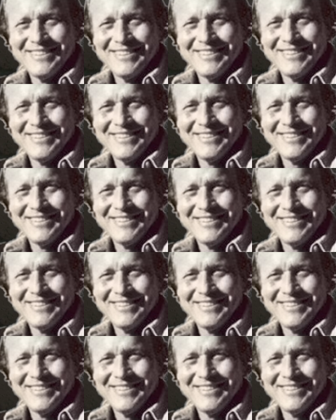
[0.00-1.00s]

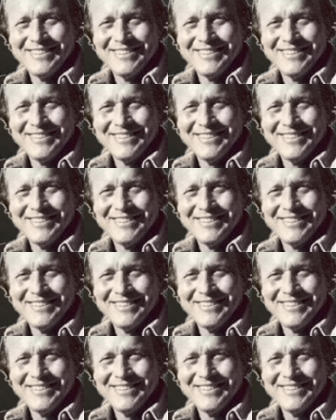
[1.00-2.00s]

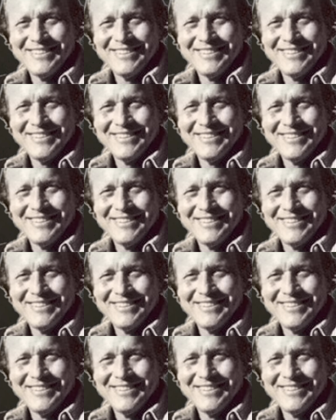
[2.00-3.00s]
Nobody speaks.